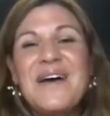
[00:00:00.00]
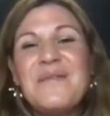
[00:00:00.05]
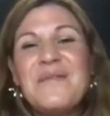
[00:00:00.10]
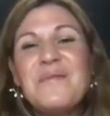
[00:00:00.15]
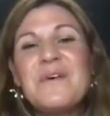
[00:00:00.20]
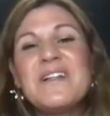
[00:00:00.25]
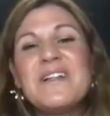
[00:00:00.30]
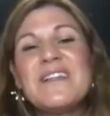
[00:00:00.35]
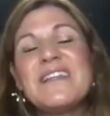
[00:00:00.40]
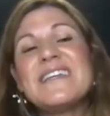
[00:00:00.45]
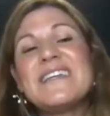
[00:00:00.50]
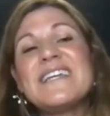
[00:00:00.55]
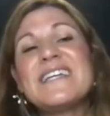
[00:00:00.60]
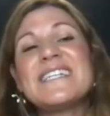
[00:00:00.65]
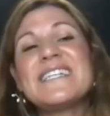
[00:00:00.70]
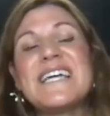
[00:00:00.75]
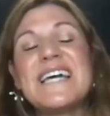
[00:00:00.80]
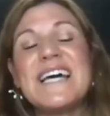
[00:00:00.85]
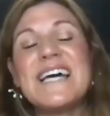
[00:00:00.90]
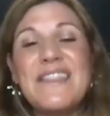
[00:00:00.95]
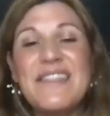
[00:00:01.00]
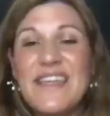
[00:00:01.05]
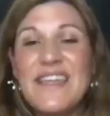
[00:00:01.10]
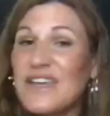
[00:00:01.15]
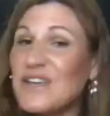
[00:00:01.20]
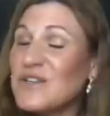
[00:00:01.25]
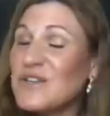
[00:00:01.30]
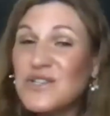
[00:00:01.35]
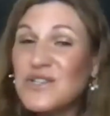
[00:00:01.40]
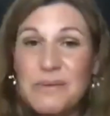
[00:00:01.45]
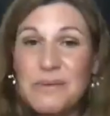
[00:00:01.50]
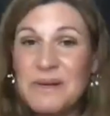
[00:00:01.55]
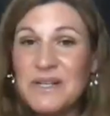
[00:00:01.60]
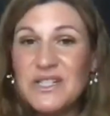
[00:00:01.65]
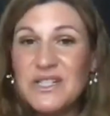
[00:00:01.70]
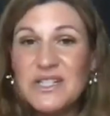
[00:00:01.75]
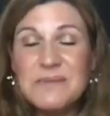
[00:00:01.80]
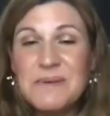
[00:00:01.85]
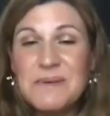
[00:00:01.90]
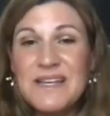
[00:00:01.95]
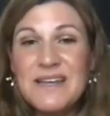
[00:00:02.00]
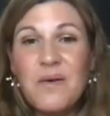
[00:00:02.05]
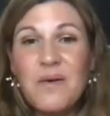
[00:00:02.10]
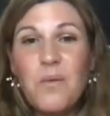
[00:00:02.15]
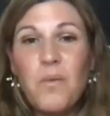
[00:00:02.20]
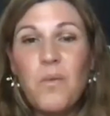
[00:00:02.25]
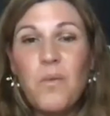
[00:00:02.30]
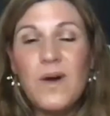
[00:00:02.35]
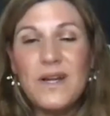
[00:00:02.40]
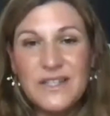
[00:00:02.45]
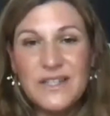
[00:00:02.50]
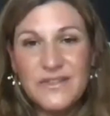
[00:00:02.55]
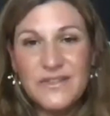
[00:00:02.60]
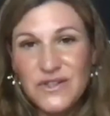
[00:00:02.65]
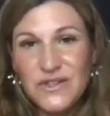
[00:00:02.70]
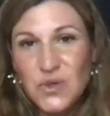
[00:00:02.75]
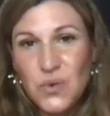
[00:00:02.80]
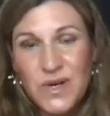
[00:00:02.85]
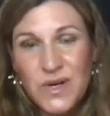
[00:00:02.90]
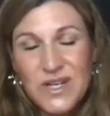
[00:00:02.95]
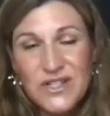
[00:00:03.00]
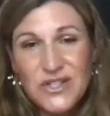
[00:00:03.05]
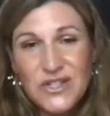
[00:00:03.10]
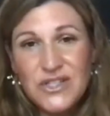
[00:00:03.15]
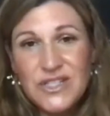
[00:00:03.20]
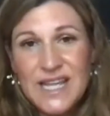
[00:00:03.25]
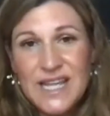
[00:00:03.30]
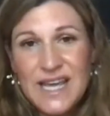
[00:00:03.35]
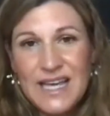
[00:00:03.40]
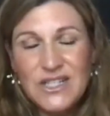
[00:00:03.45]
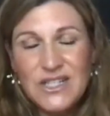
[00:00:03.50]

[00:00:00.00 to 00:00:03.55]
Well, Lydia, thank you so much. It's been wonderful talking to you today.